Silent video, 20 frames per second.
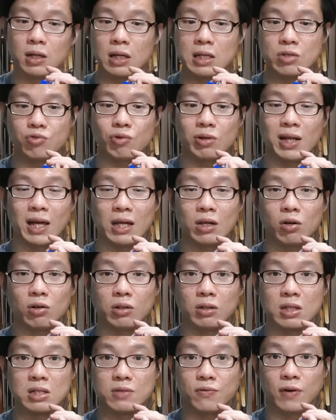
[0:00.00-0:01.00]
It's relying
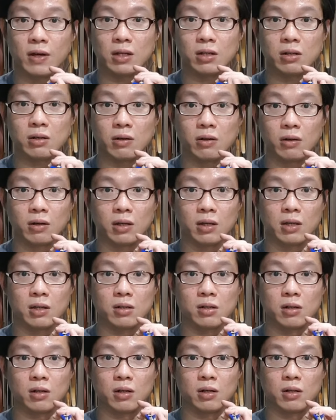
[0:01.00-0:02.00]
on this feather in
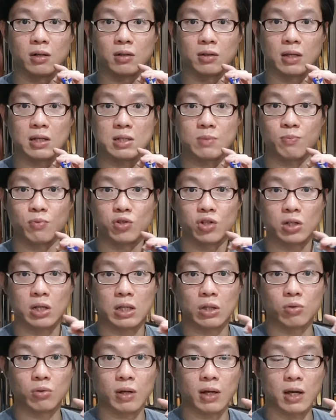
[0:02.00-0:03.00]
here that's pushing
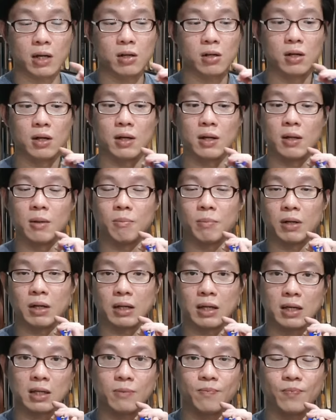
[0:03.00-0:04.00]
into the air. But
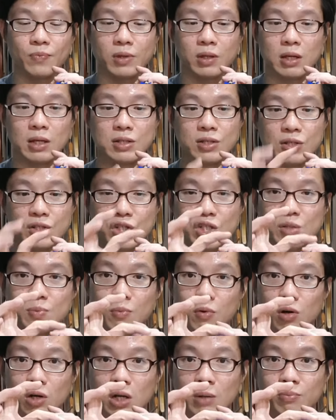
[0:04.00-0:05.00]
again, it's a
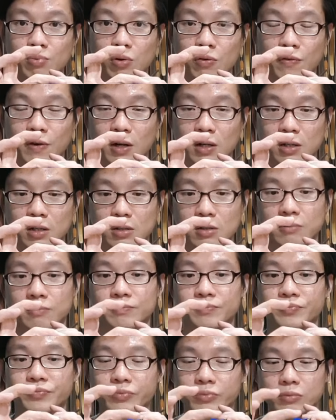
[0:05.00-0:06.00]
smaller profile here.
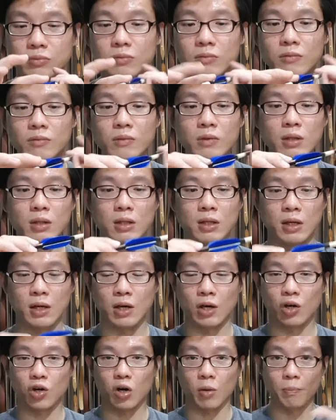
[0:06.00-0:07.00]

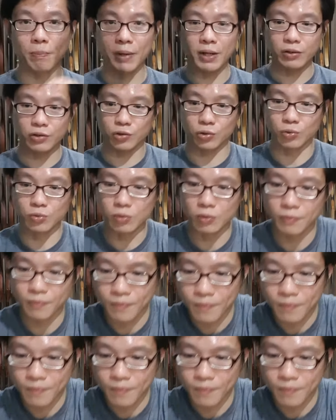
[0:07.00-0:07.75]
Compared to